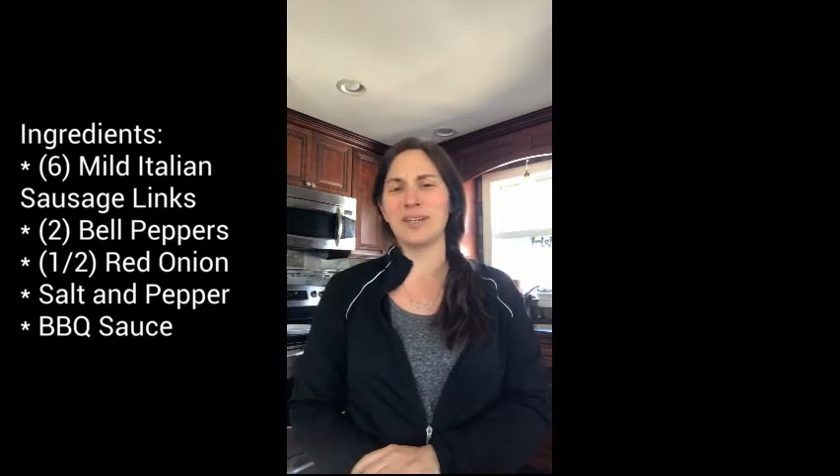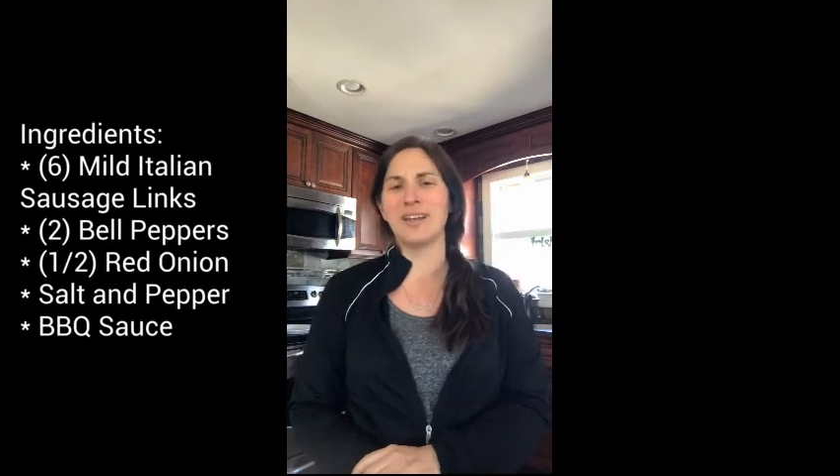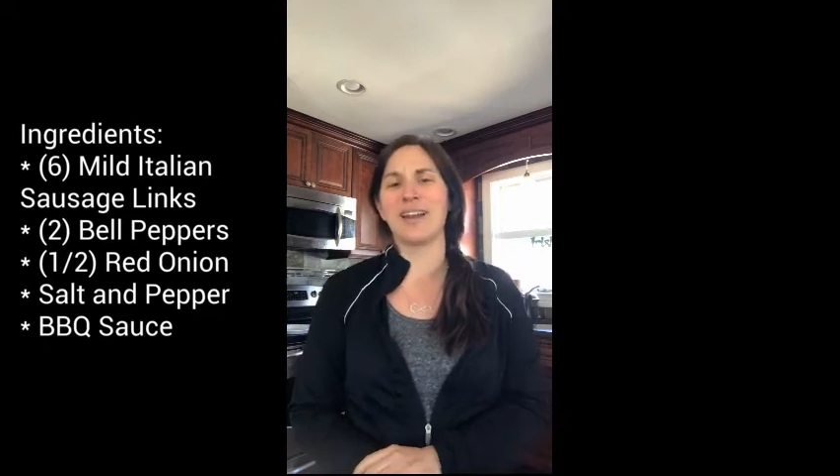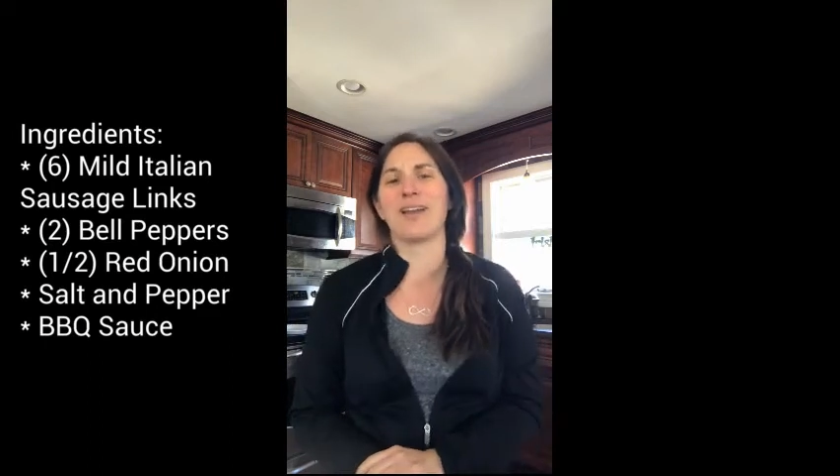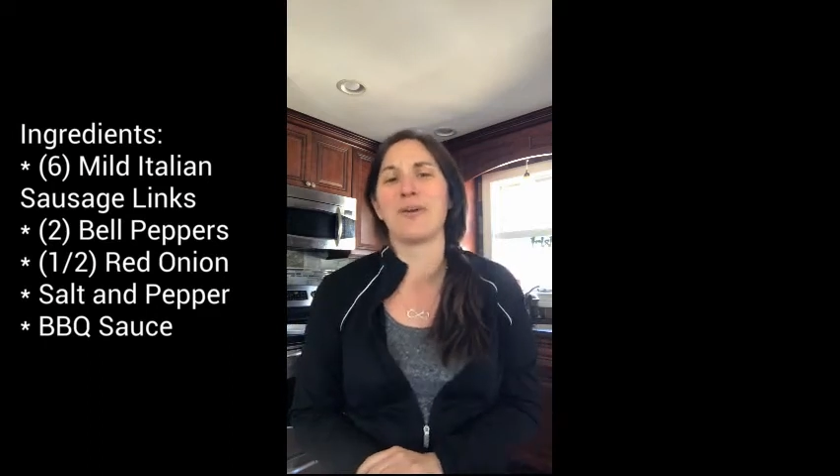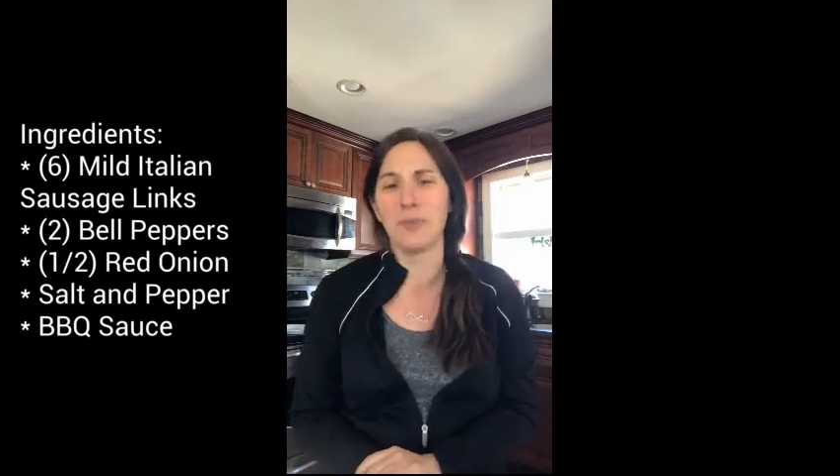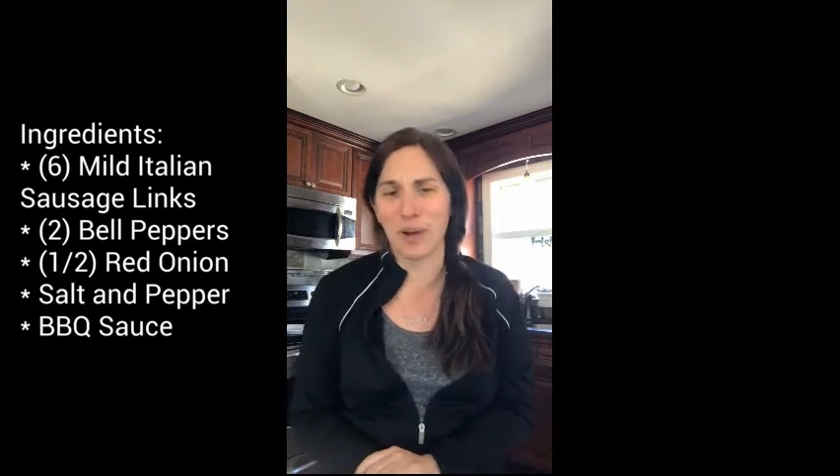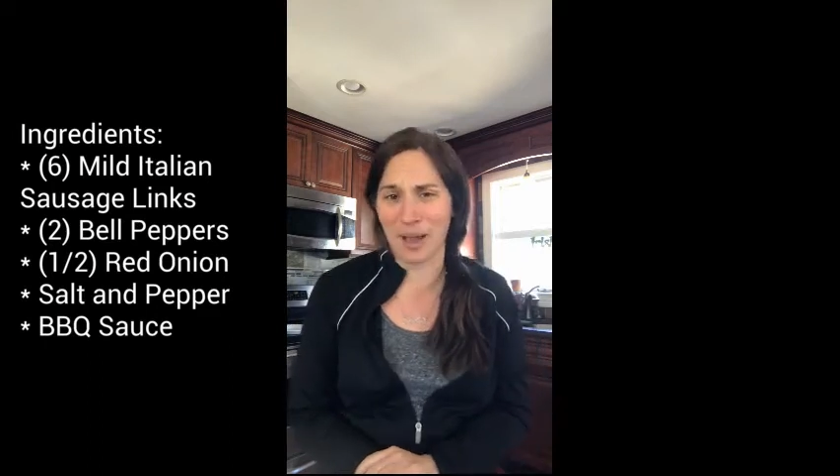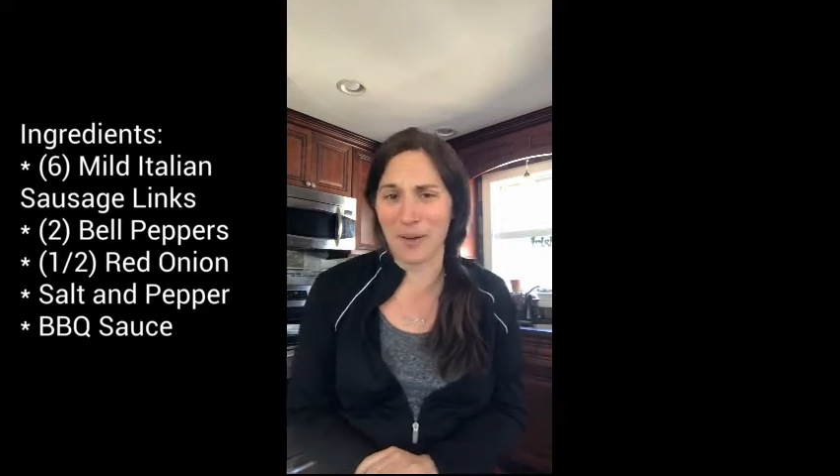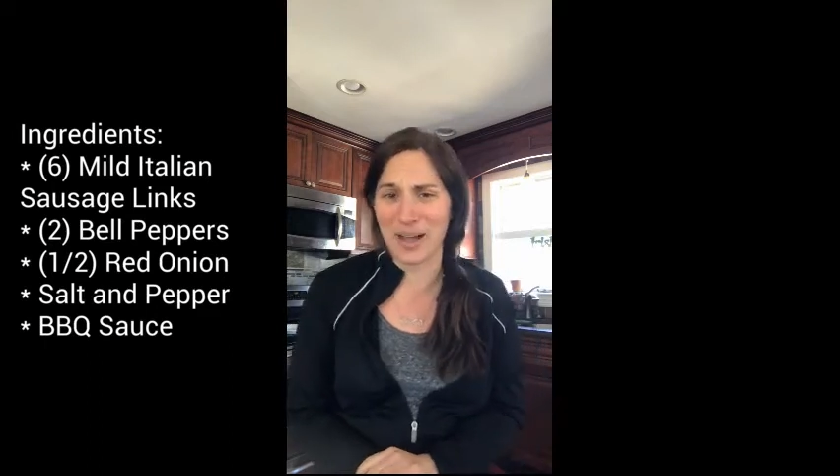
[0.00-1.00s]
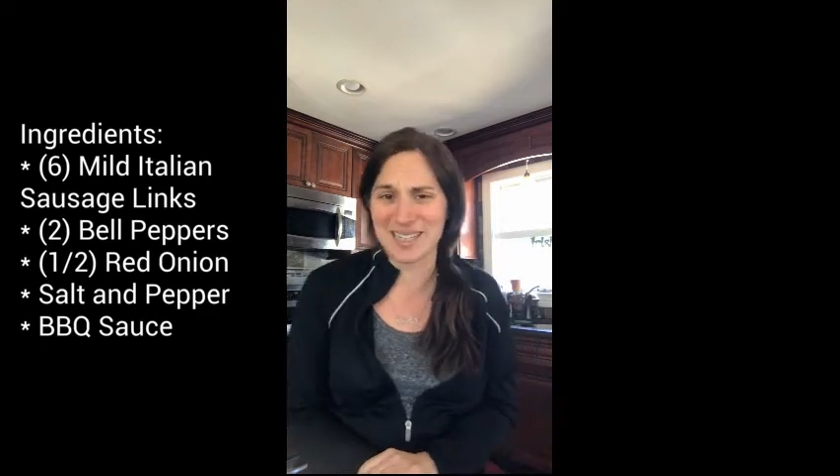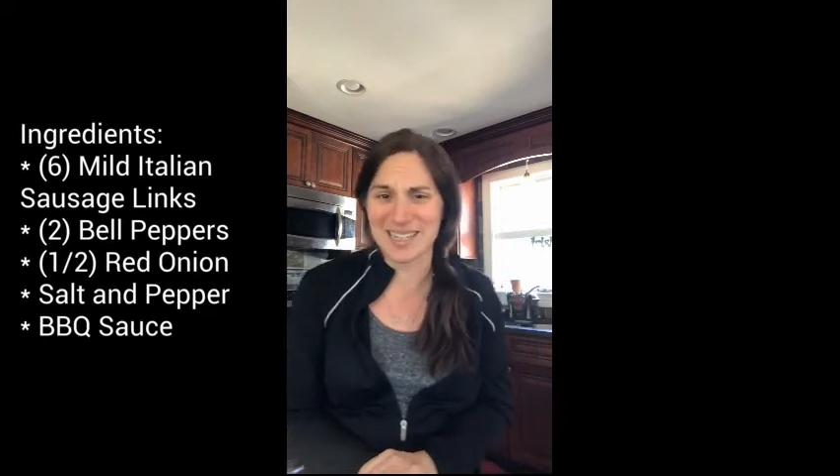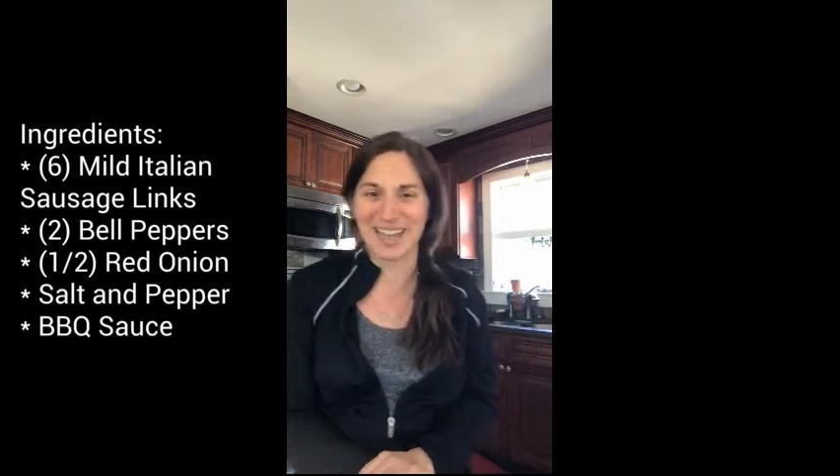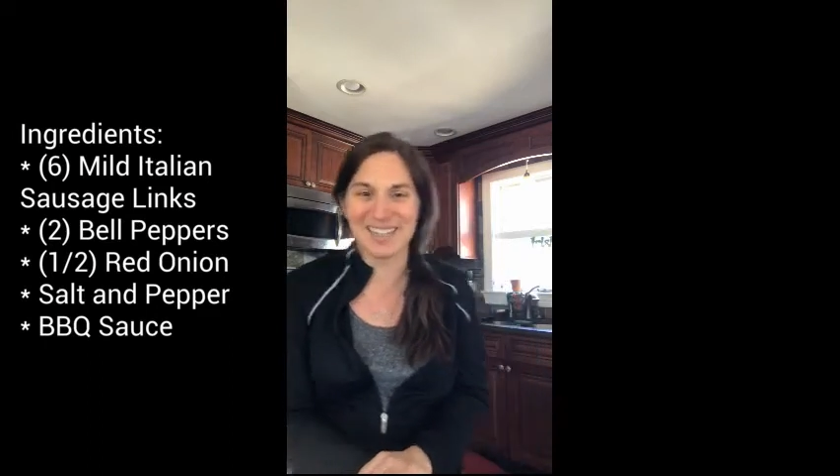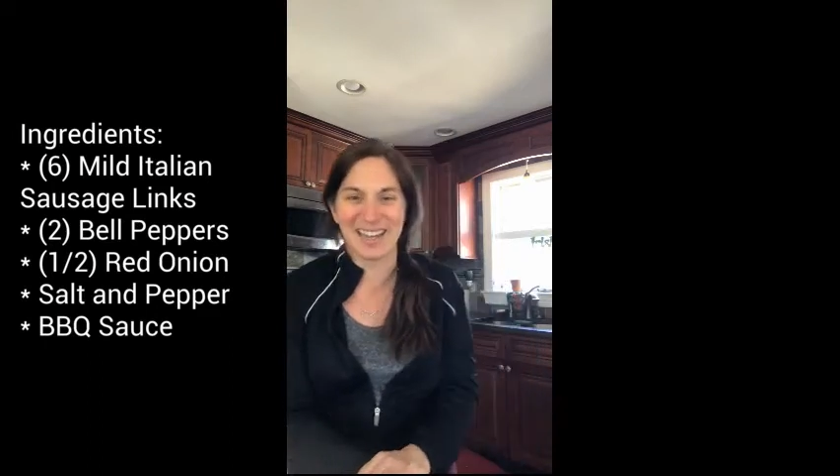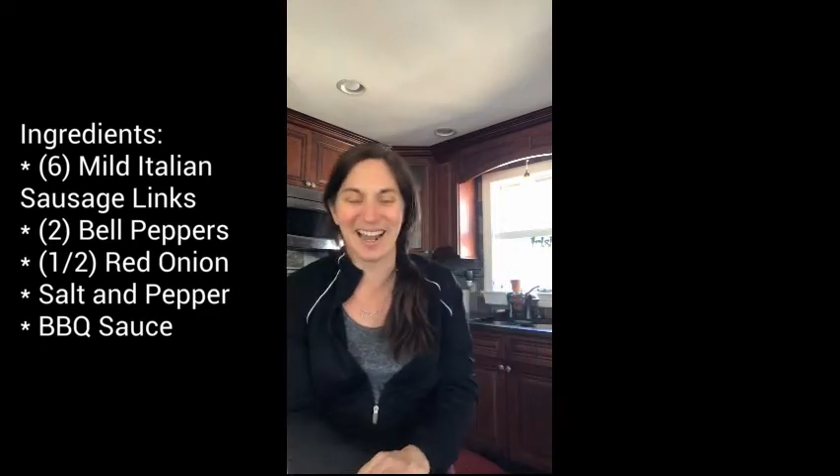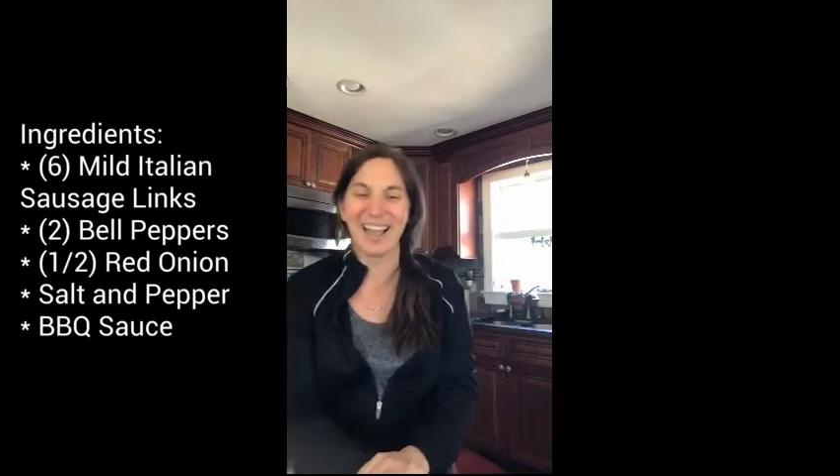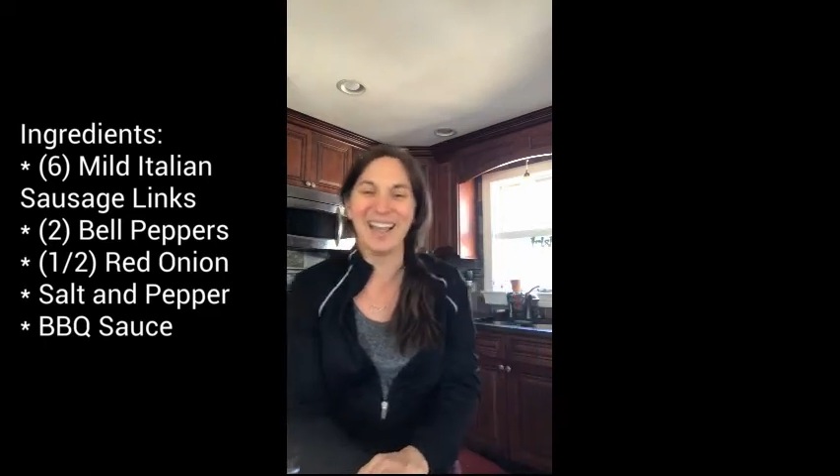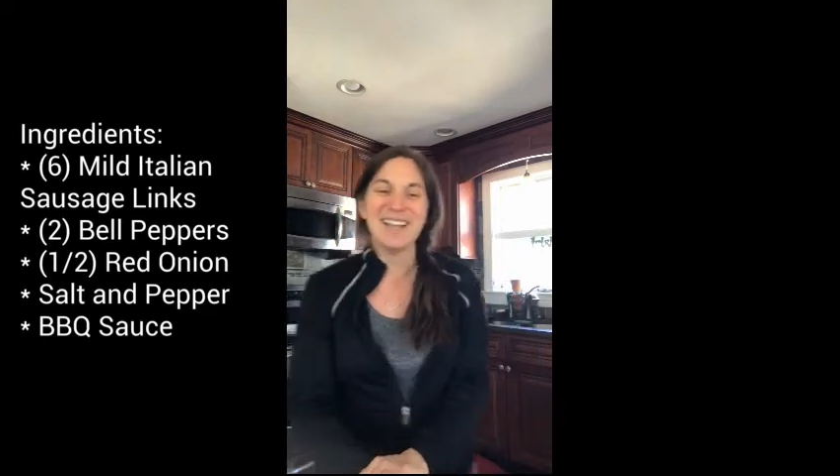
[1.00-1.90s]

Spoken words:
and I don't want to go outside today.